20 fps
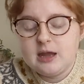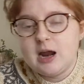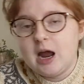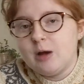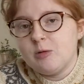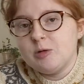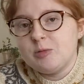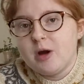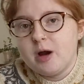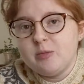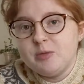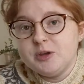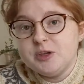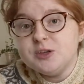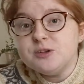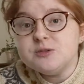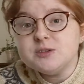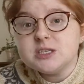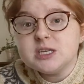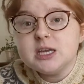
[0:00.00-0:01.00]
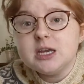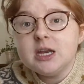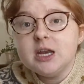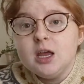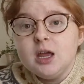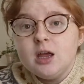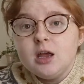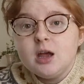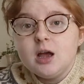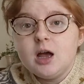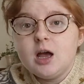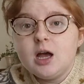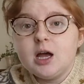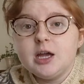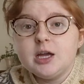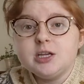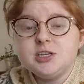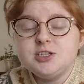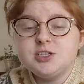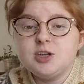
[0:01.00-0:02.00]
And I would probably use it
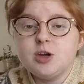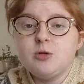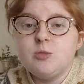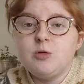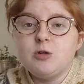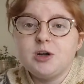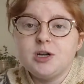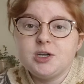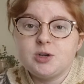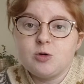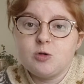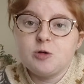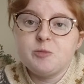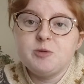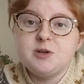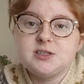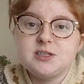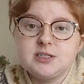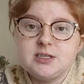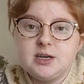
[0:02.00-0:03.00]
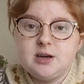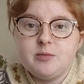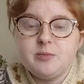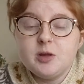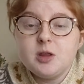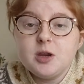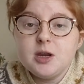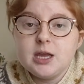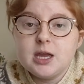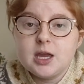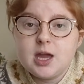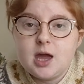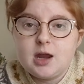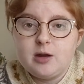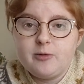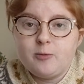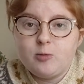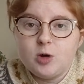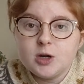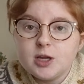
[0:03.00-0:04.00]
to go more into corporate sustainability and
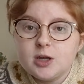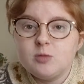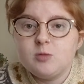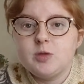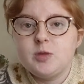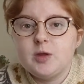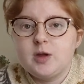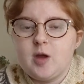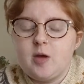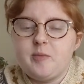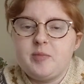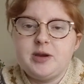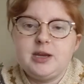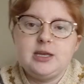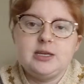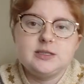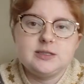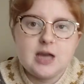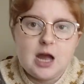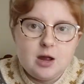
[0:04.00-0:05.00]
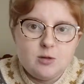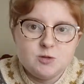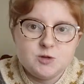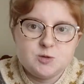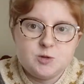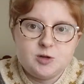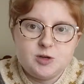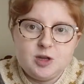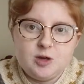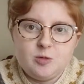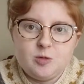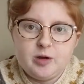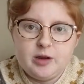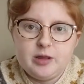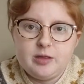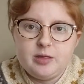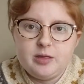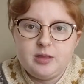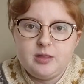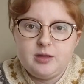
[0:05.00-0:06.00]
kind of working with the companies I was working
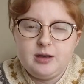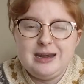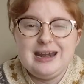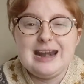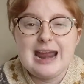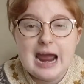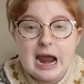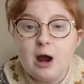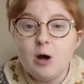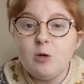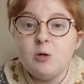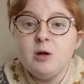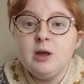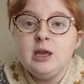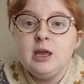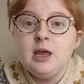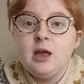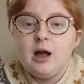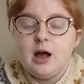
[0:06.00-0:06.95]
with now,